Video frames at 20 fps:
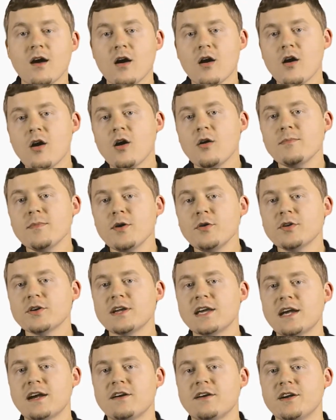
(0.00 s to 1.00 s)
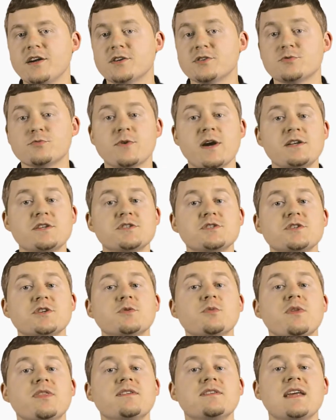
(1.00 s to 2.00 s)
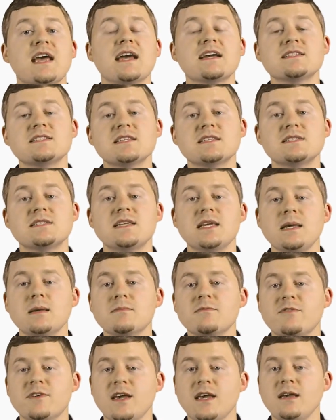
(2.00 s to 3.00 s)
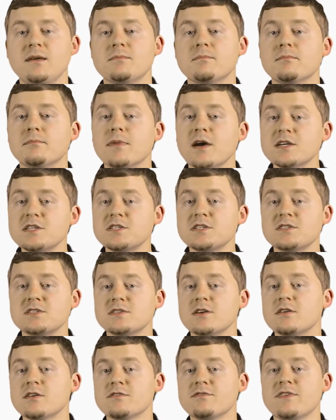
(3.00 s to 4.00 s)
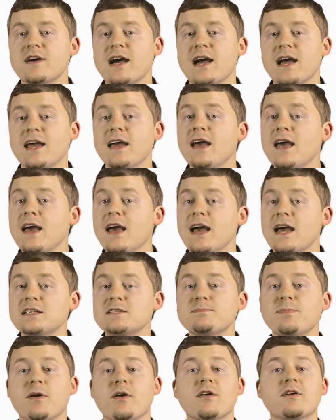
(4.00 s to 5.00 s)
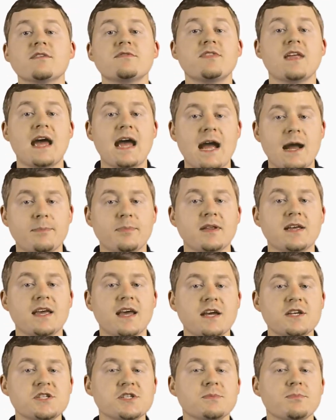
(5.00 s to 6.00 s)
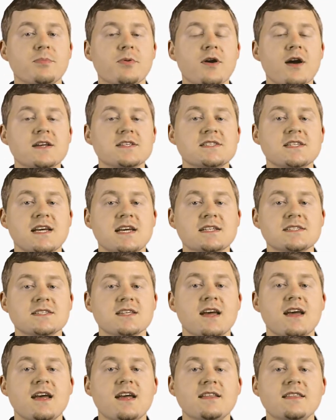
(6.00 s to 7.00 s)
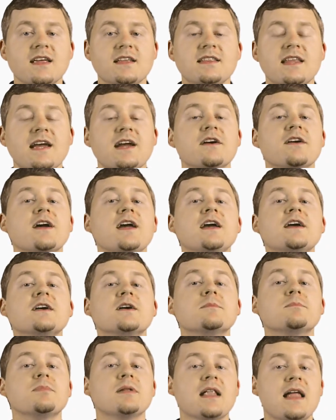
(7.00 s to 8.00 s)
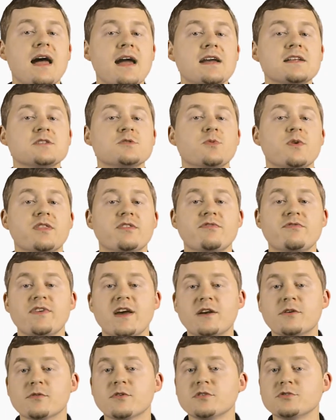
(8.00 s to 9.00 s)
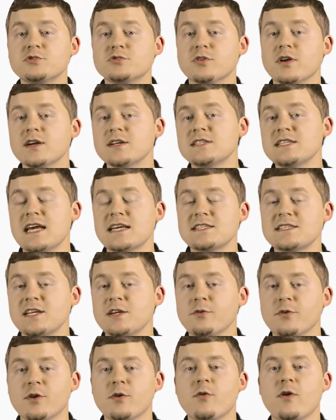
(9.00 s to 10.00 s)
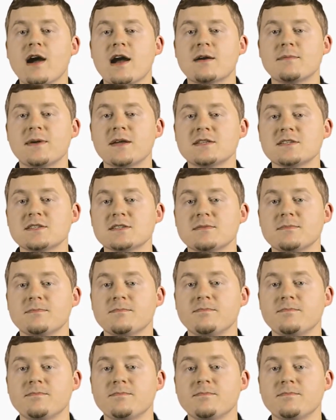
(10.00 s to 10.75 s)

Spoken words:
All motor carriers registered with Texas DMV must certify as part of the application process that they are in compliance with federal drug testing requirements.